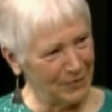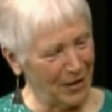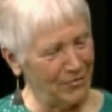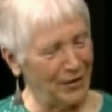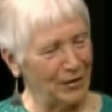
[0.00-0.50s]

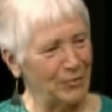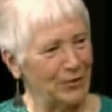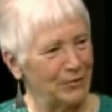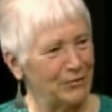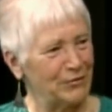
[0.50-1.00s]

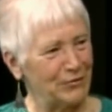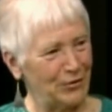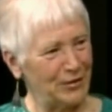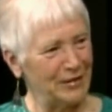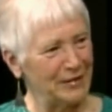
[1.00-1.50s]
available
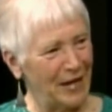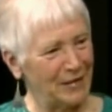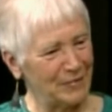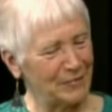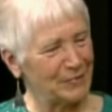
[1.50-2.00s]
for the
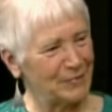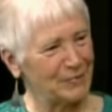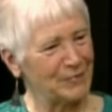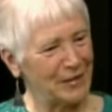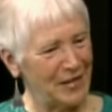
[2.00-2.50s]

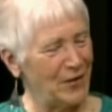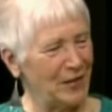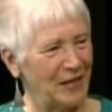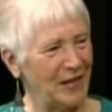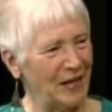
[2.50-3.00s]

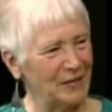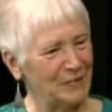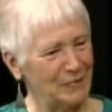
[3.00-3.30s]
Erie Canal.